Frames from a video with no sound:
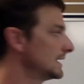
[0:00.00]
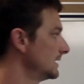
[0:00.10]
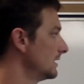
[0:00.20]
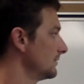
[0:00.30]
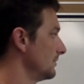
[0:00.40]

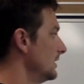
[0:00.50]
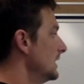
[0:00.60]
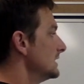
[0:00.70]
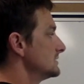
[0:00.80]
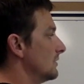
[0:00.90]
Huddle.
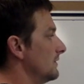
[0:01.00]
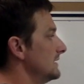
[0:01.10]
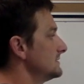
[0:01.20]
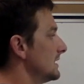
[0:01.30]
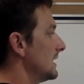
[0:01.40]
So
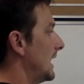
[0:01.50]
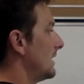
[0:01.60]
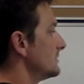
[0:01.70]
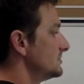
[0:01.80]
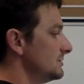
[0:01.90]
this
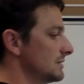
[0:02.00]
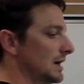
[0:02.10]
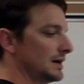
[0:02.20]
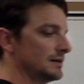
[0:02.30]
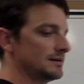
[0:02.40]
allows you
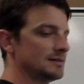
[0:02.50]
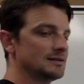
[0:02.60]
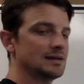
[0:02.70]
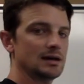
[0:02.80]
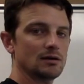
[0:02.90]
kind of to
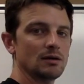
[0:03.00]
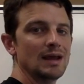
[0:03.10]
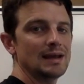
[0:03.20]
tell.